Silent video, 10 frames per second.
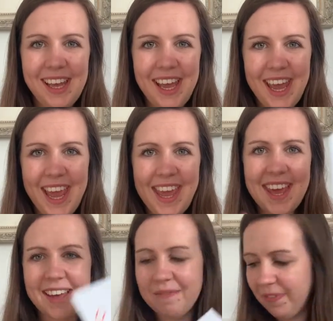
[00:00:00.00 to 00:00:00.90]

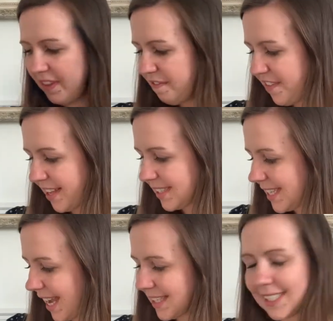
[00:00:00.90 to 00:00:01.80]
E.
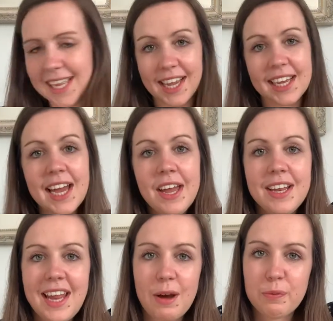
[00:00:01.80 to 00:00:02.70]
Fantastic.
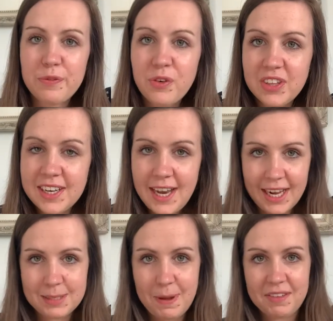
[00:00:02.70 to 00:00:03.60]
Now, for the
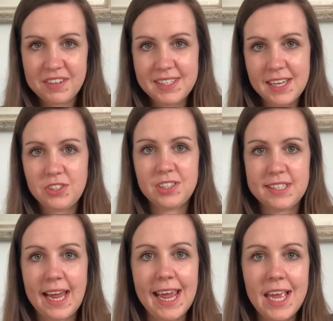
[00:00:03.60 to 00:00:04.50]
next bit of the session
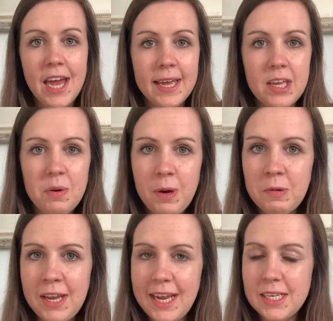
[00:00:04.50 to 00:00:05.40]
today, you will
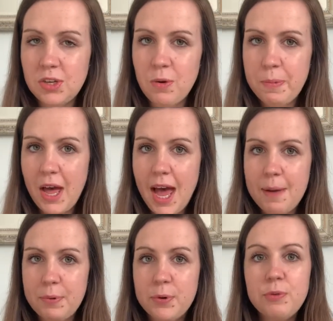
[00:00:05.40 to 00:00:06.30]
need your
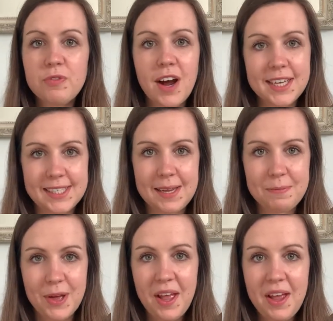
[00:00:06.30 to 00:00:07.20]
purple writing
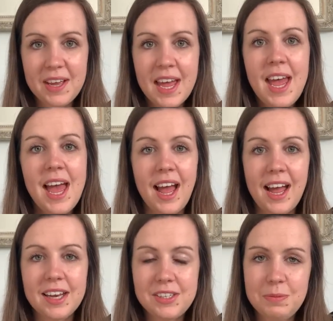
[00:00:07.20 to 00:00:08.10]
book
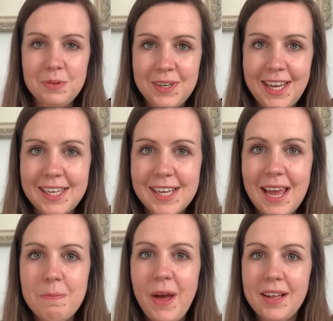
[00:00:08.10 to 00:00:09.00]
and you will need
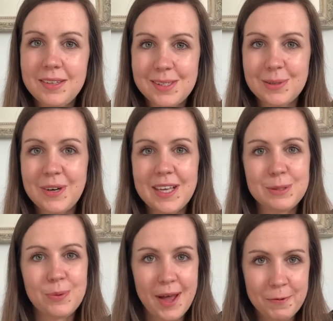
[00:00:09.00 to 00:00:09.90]
a pencil as
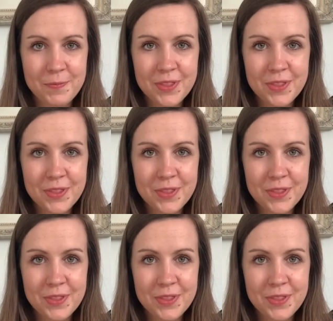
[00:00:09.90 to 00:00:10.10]
well.